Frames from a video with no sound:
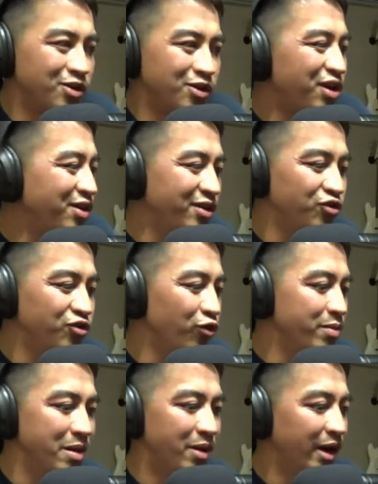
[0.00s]
I'm not trying to
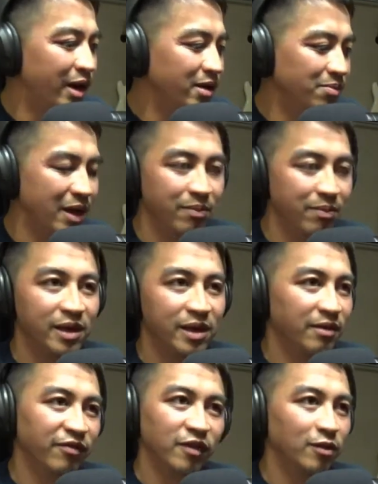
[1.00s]
destroy my body by
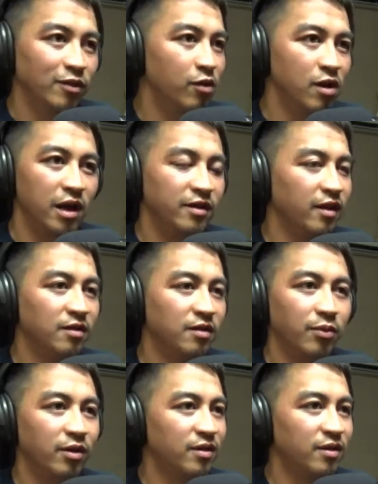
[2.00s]
being in physical contact
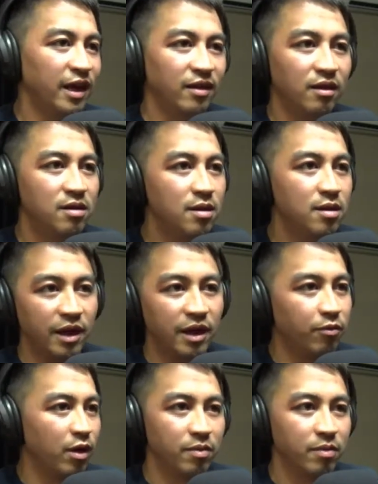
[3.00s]
sports
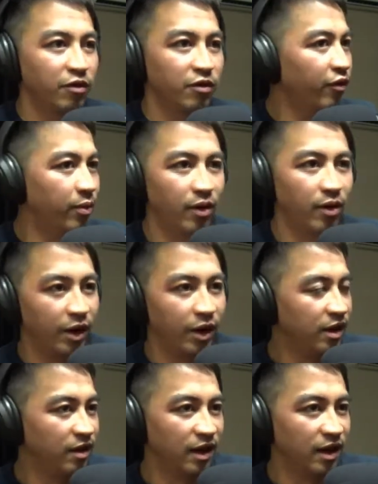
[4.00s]
like rugby or football or
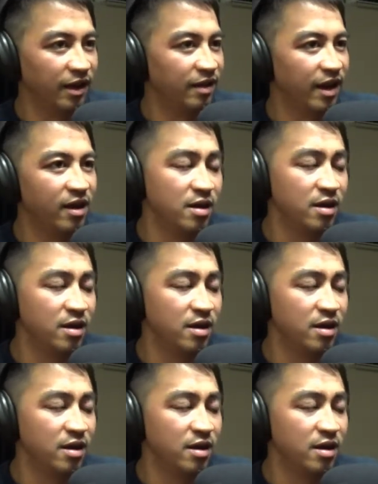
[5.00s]
anything like that.